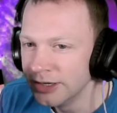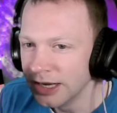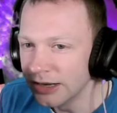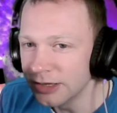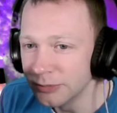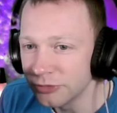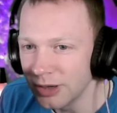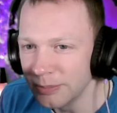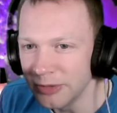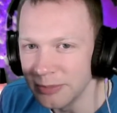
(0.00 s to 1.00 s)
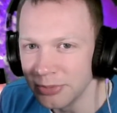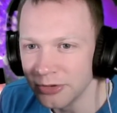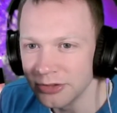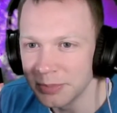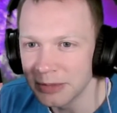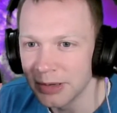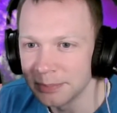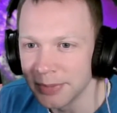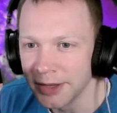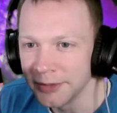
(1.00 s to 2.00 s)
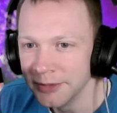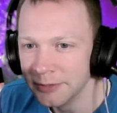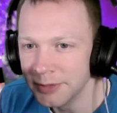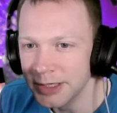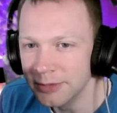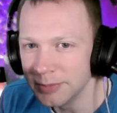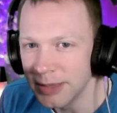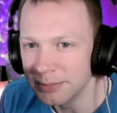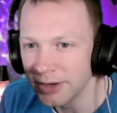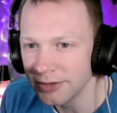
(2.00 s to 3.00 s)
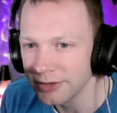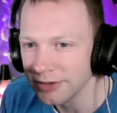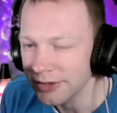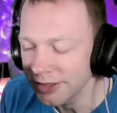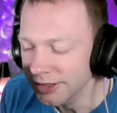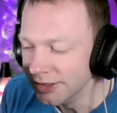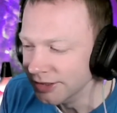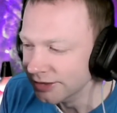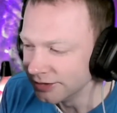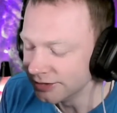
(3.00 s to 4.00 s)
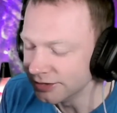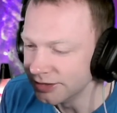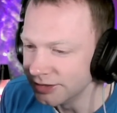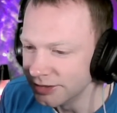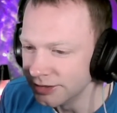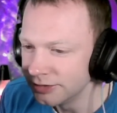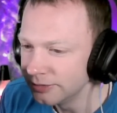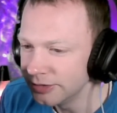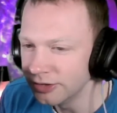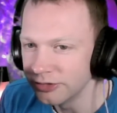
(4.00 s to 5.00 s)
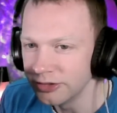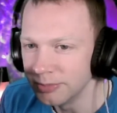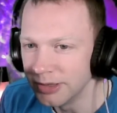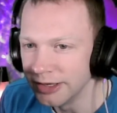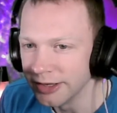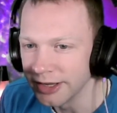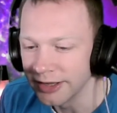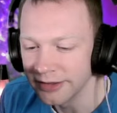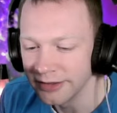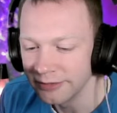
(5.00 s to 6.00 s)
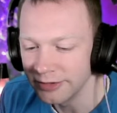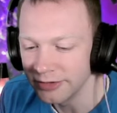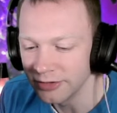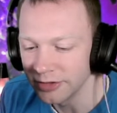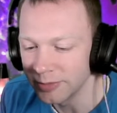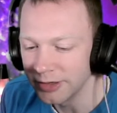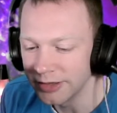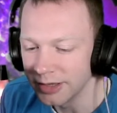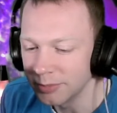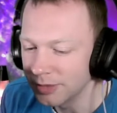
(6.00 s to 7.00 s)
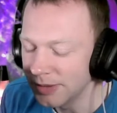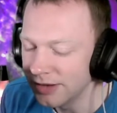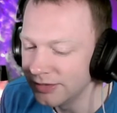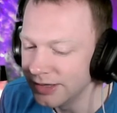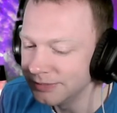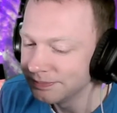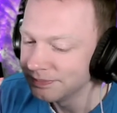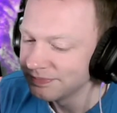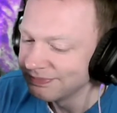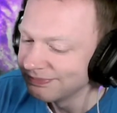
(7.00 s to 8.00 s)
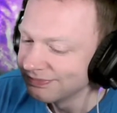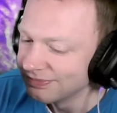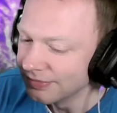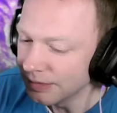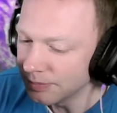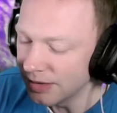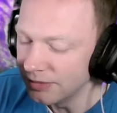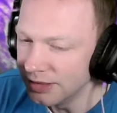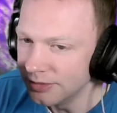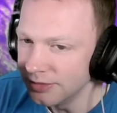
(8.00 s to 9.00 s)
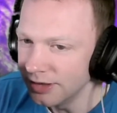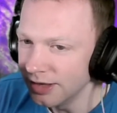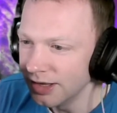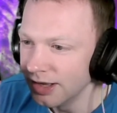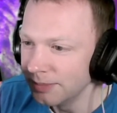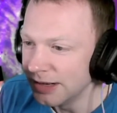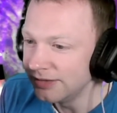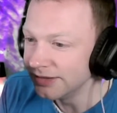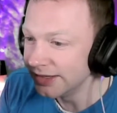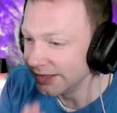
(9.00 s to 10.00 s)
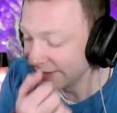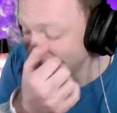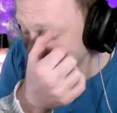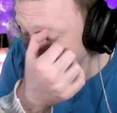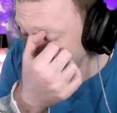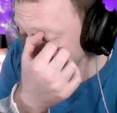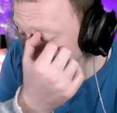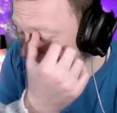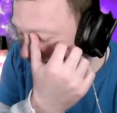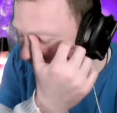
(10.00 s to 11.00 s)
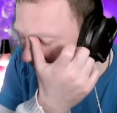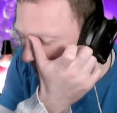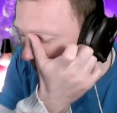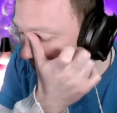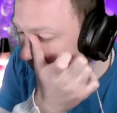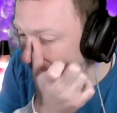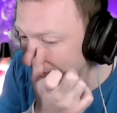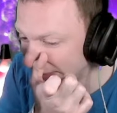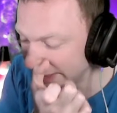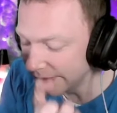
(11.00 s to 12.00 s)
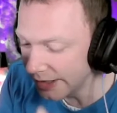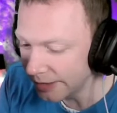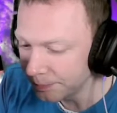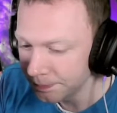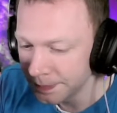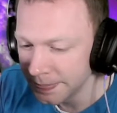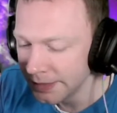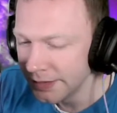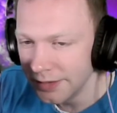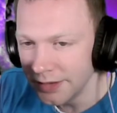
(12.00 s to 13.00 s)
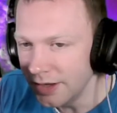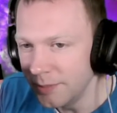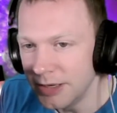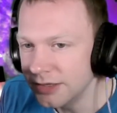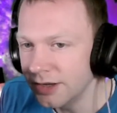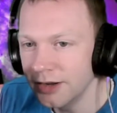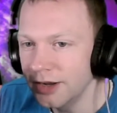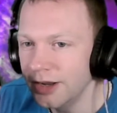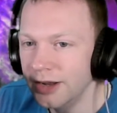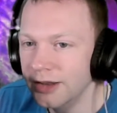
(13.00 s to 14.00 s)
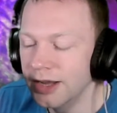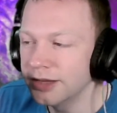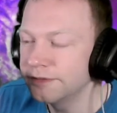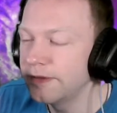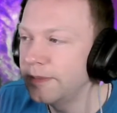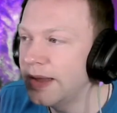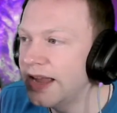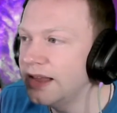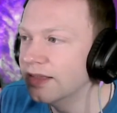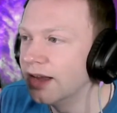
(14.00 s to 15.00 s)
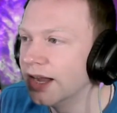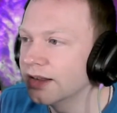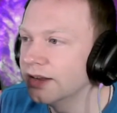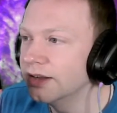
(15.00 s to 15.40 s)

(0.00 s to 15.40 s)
how come Trump didn't push the big red button when he was made president? We dodged a bullet there. But apparently, there's a possibility he may push that button there. I mean, I like, for me, like